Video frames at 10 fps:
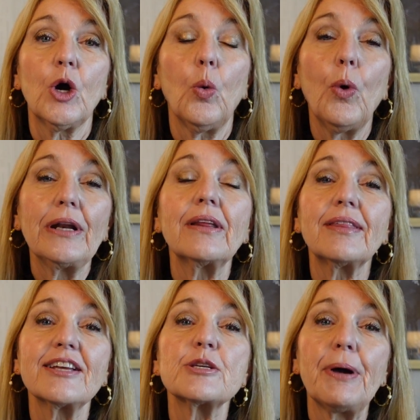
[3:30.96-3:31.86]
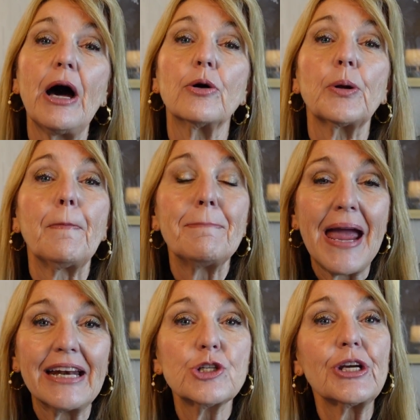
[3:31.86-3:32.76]
One of the things about
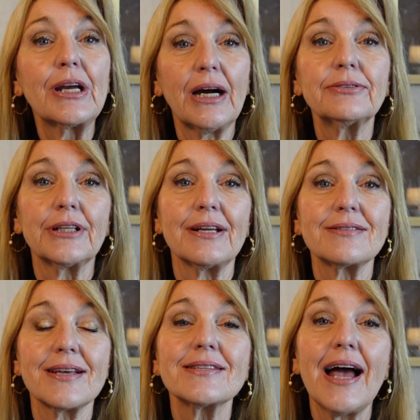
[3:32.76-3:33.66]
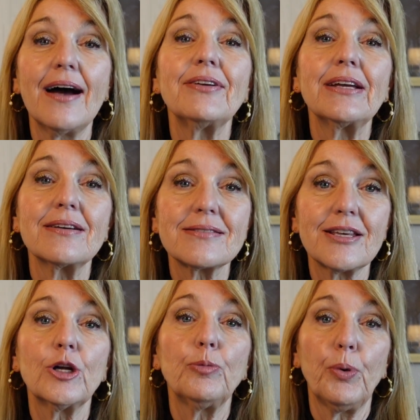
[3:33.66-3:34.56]
managing governance is having
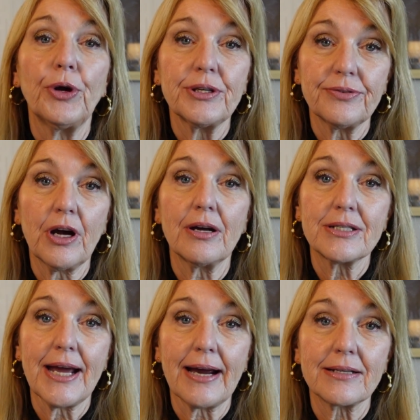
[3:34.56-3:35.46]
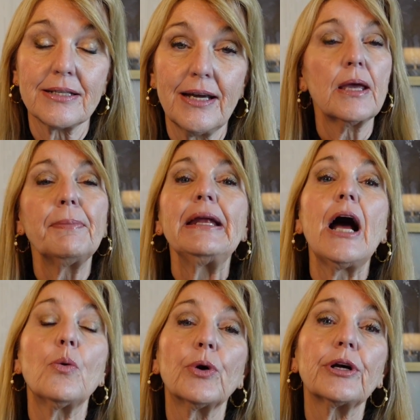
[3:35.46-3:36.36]
single point of contact. It may
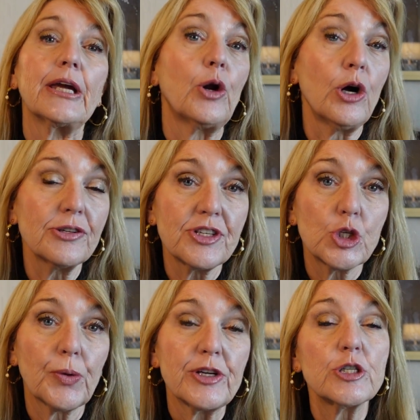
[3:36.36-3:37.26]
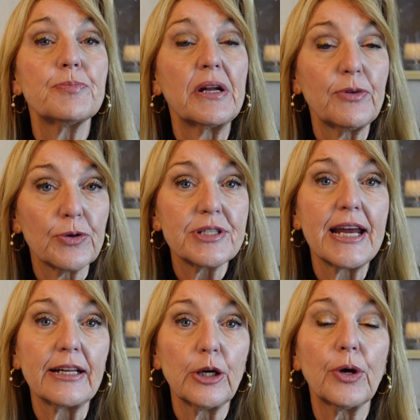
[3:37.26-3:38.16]
not work in all situations, but if you're a
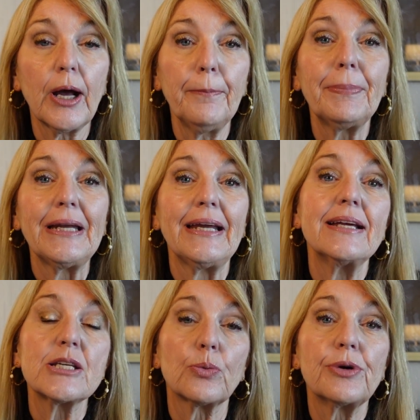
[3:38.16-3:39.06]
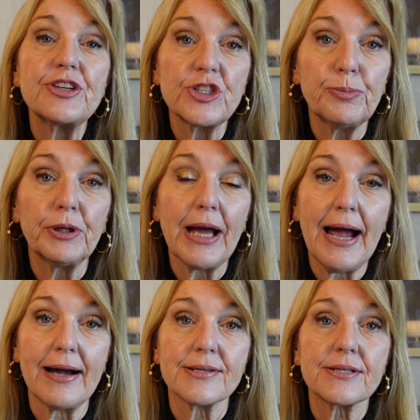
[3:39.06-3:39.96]
standalone company, it's a reasonable
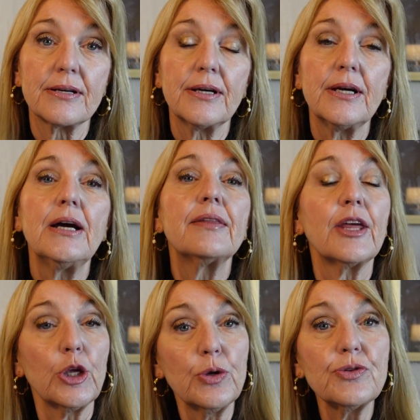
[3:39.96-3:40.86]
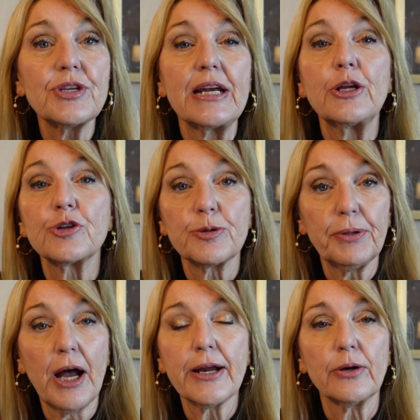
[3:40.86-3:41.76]
ask that you say to your
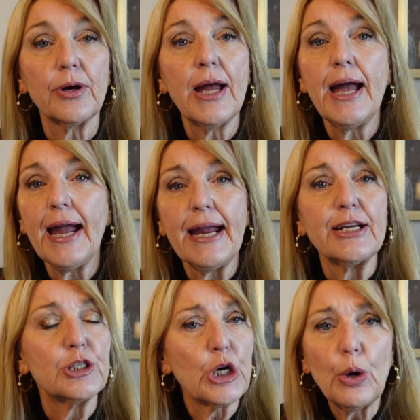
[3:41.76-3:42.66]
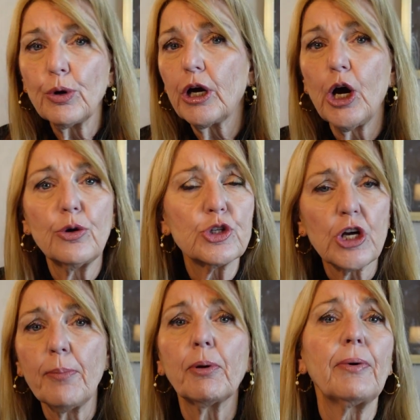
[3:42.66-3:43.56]
supplier, hey, don't go
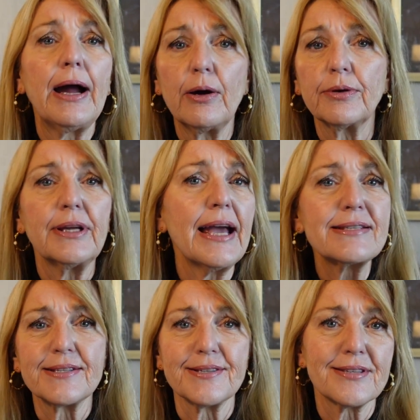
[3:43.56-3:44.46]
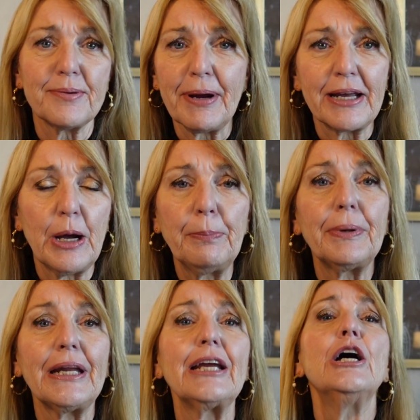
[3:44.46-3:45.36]
shop around yeses in my
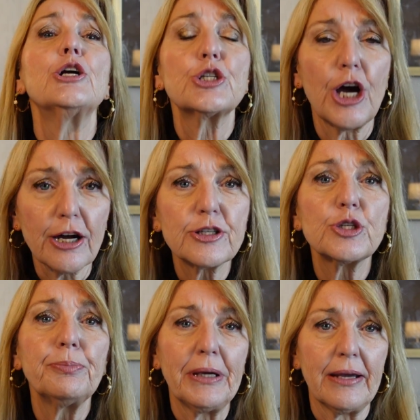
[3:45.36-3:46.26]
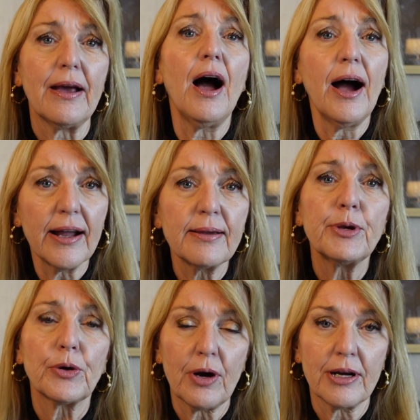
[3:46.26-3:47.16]
company. Talk to me, I am
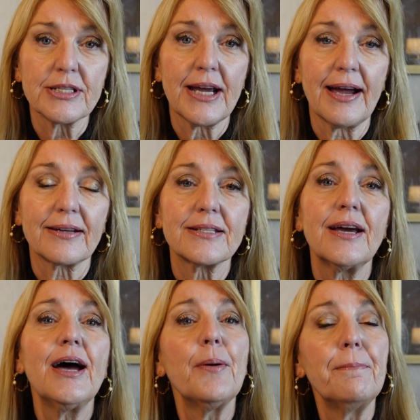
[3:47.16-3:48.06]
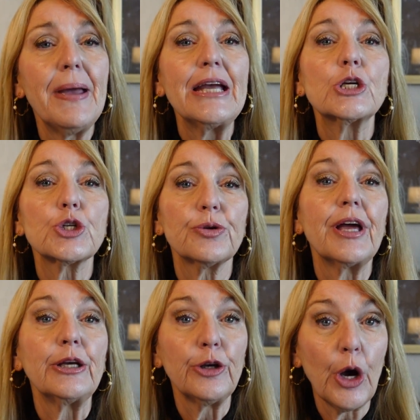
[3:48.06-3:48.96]
your contact. Make sure
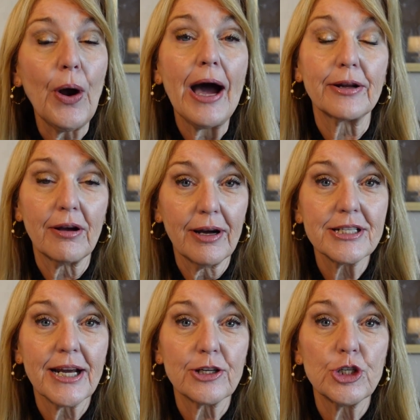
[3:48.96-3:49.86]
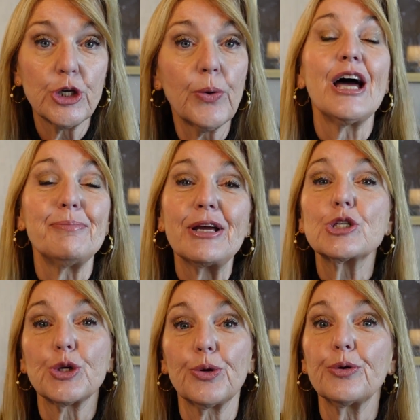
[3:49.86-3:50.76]
they know how to contact you and make
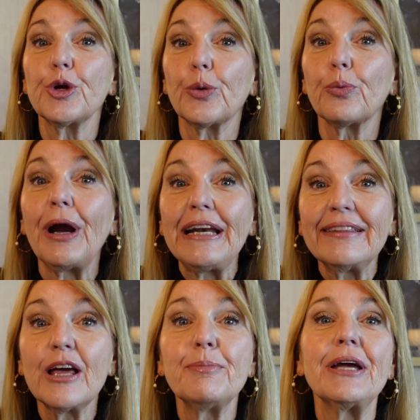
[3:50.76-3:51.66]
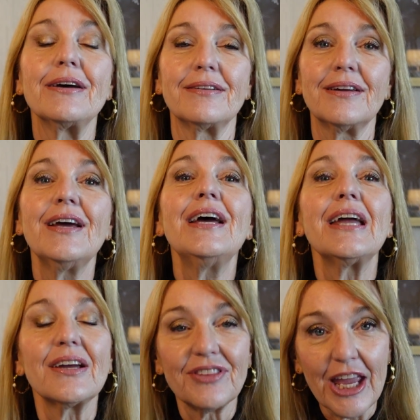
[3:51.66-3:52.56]
sure you're reining them in
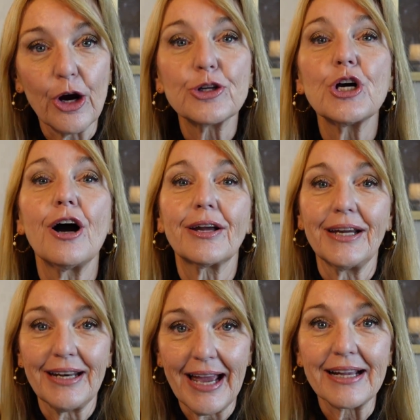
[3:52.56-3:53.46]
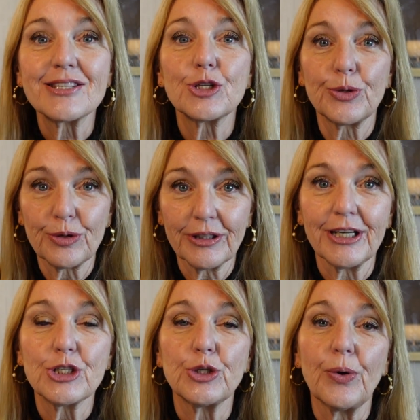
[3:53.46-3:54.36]
if they are talking
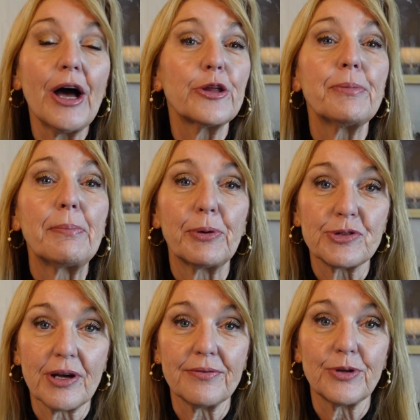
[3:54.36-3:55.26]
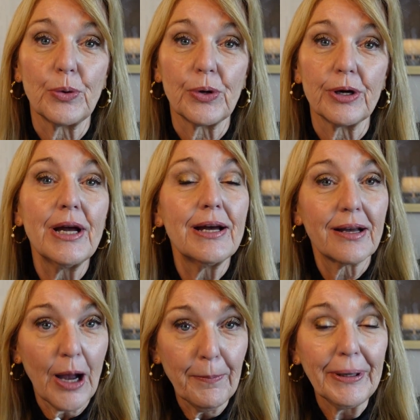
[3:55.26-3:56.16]
externally to other members of your
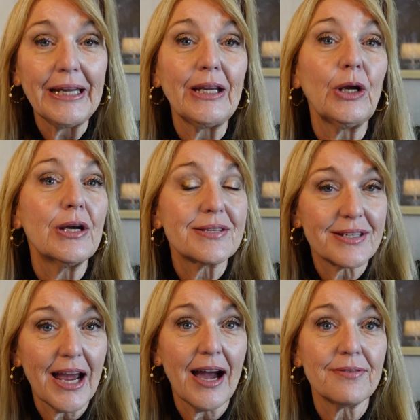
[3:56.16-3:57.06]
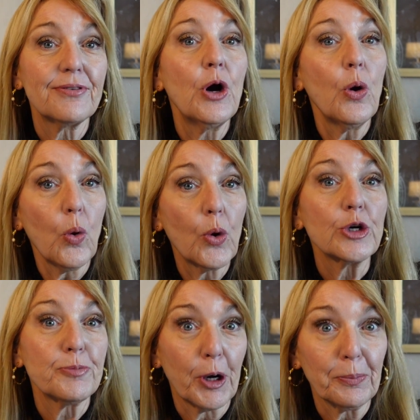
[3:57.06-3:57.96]
company, staff, or
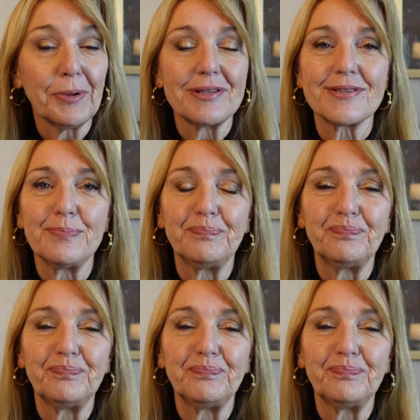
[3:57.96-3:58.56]
departments.